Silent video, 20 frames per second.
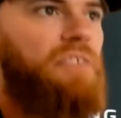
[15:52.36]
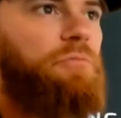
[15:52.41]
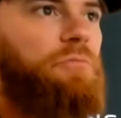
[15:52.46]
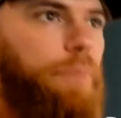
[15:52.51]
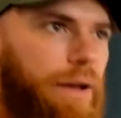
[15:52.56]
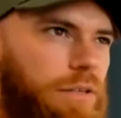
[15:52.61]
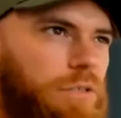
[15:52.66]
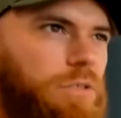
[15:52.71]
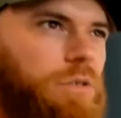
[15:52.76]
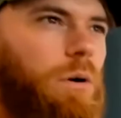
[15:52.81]
The
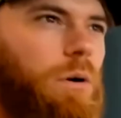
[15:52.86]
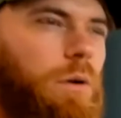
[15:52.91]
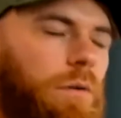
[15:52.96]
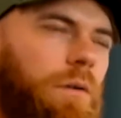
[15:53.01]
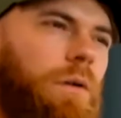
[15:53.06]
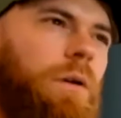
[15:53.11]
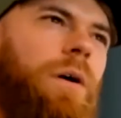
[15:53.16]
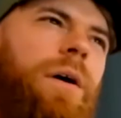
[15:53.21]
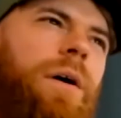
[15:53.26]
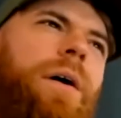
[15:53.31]
left
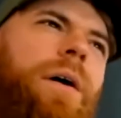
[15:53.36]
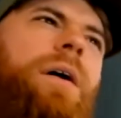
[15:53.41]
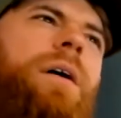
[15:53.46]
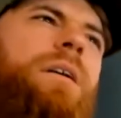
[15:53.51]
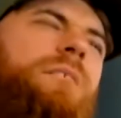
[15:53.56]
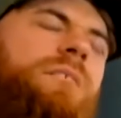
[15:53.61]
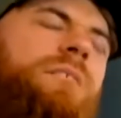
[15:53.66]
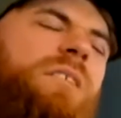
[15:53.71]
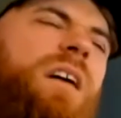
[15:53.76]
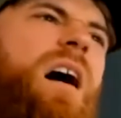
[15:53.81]
brain's going,
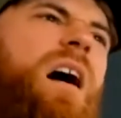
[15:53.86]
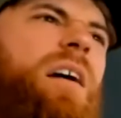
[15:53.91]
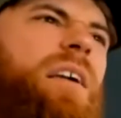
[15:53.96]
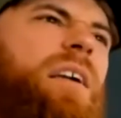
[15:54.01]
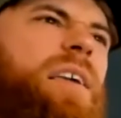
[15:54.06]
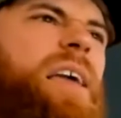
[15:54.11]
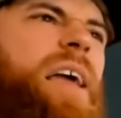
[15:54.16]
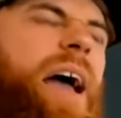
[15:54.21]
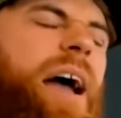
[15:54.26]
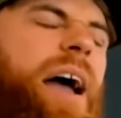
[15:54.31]

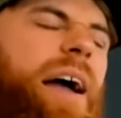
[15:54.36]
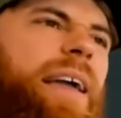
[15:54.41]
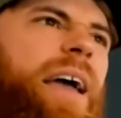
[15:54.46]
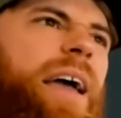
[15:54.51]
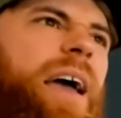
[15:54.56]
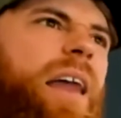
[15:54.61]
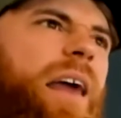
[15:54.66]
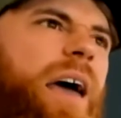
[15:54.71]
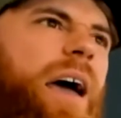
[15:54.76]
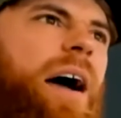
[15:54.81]
fuck
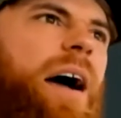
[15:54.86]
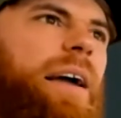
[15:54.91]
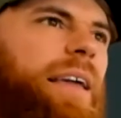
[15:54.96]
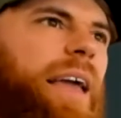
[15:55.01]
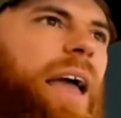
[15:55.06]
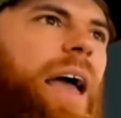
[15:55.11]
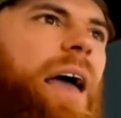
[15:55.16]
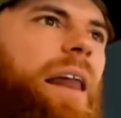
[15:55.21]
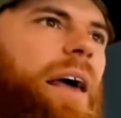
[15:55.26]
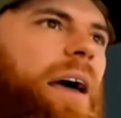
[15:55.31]
yeah, I get
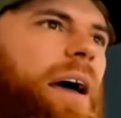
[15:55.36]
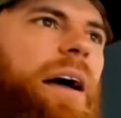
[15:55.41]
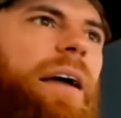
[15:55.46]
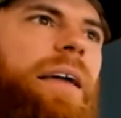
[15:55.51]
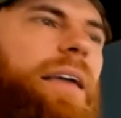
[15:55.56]
it, I get